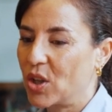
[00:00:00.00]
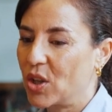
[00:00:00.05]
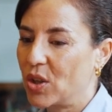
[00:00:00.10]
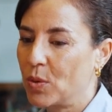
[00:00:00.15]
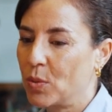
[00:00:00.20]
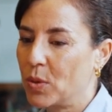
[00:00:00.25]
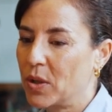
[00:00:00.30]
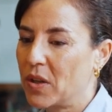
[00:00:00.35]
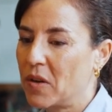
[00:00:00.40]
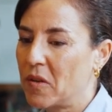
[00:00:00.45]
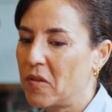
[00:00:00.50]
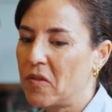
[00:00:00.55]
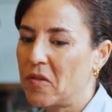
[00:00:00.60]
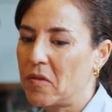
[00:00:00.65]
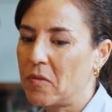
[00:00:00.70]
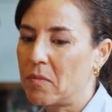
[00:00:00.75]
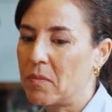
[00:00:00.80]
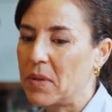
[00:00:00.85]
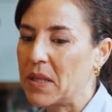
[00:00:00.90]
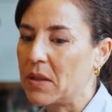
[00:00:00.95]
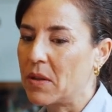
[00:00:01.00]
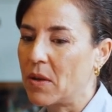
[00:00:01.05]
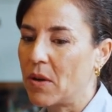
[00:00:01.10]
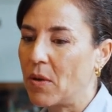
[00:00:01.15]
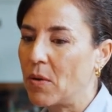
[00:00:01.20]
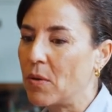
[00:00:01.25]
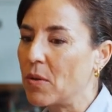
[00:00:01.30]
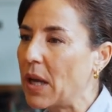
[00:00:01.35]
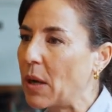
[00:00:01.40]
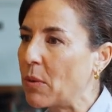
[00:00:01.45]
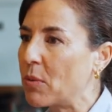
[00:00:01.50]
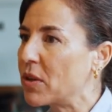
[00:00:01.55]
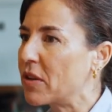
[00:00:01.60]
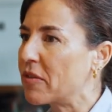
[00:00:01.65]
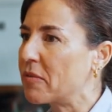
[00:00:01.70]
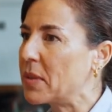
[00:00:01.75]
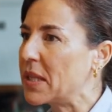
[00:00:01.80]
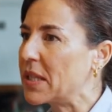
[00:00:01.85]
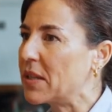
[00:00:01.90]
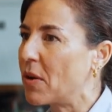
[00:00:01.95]
I would have been the
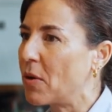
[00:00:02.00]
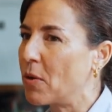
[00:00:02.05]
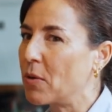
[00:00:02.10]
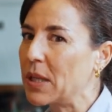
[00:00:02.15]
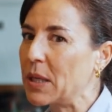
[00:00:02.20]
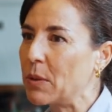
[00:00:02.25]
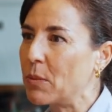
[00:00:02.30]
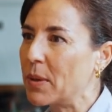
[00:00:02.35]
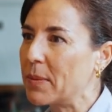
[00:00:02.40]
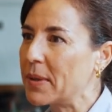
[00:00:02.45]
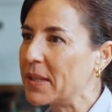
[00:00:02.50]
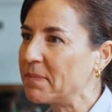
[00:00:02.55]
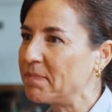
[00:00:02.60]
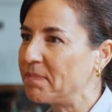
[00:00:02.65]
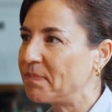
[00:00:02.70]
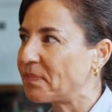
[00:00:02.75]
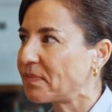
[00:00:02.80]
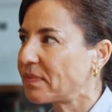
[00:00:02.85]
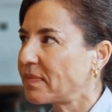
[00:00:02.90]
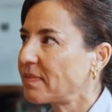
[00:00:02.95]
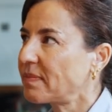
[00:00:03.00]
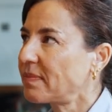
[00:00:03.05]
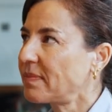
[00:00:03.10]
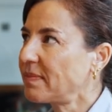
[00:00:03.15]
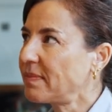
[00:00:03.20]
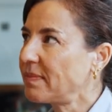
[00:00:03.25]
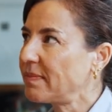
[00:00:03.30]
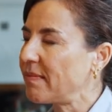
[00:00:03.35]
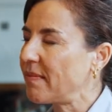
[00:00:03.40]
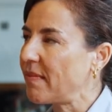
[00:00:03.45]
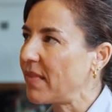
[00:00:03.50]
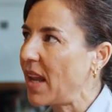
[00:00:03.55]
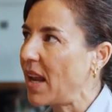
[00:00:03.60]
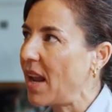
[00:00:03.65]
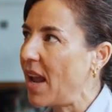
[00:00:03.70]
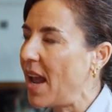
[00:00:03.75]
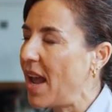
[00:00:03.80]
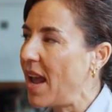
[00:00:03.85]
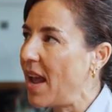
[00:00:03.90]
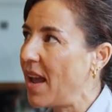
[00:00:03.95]
only woman,
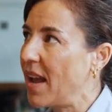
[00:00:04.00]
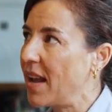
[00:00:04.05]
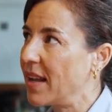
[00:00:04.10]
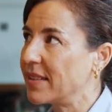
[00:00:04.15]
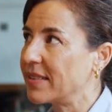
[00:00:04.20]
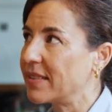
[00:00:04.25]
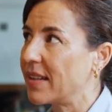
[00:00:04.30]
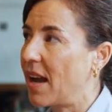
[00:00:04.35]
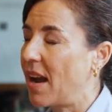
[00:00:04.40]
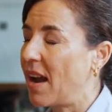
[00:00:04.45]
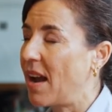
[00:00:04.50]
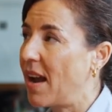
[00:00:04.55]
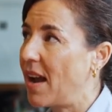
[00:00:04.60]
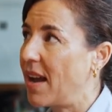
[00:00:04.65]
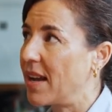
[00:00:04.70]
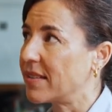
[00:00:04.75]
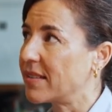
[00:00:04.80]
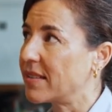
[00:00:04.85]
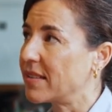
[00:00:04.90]
and I had